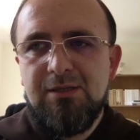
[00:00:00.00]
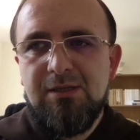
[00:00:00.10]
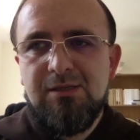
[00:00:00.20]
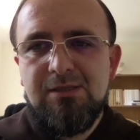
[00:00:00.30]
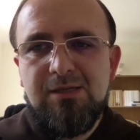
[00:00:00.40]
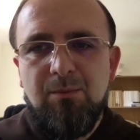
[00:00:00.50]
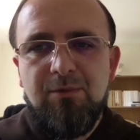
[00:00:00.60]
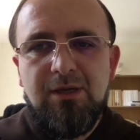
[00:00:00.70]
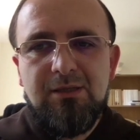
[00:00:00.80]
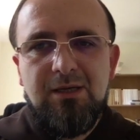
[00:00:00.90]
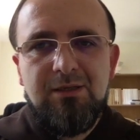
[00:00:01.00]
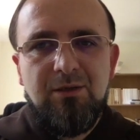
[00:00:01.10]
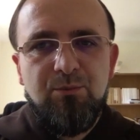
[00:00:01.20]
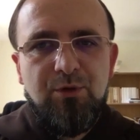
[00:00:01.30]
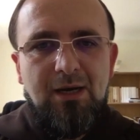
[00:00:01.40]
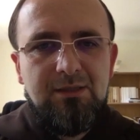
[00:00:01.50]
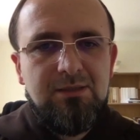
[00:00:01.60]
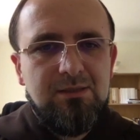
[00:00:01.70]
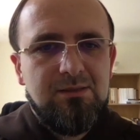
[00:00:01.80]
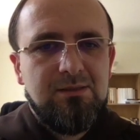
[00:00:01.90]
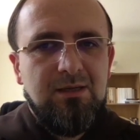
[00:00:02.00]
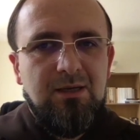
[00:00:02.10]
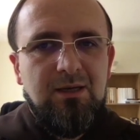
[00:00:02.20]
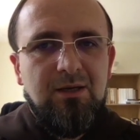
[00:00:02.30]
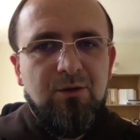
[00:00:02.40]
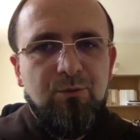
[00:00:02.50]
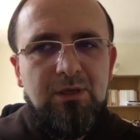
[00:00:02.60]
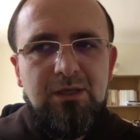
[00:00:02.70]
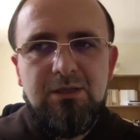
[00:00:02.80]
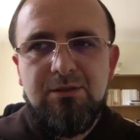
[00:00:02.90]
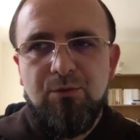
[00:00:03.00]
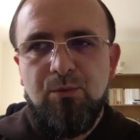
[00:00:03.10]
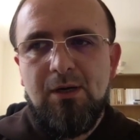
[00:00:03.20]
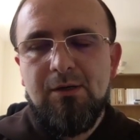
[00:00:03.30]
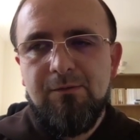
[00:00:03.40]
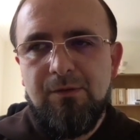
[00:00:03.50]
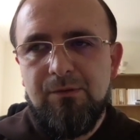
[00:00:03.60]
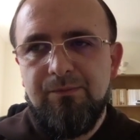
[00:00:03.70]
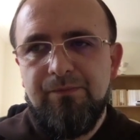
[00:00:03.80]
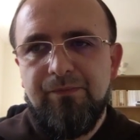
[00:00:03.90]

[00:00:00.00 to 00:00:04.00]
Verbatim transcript: it's something that in practice we need to work for.